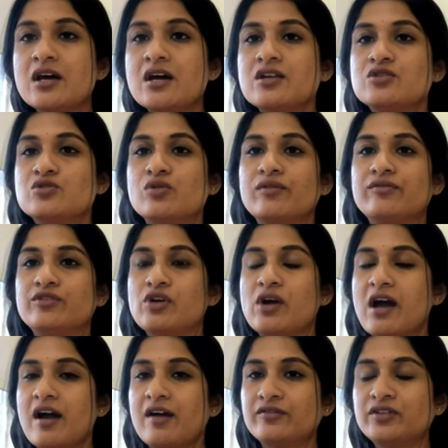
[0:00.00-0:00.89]
So if you
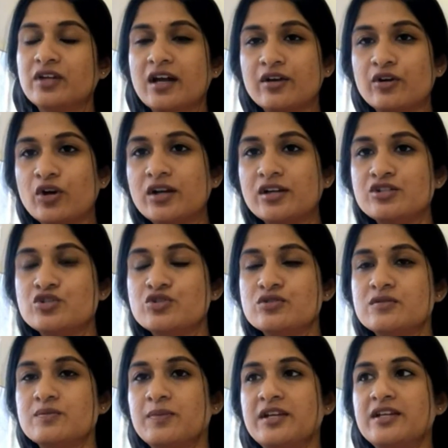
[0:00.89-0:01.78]
have thyroid
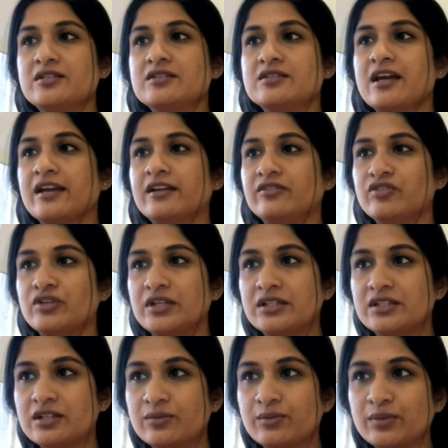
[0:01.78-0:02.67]
issues, please get
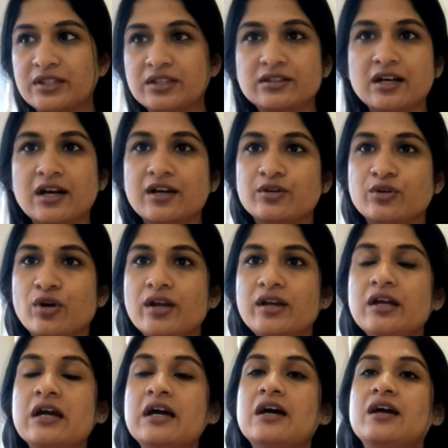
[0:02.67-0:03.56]
treated with the thyroid.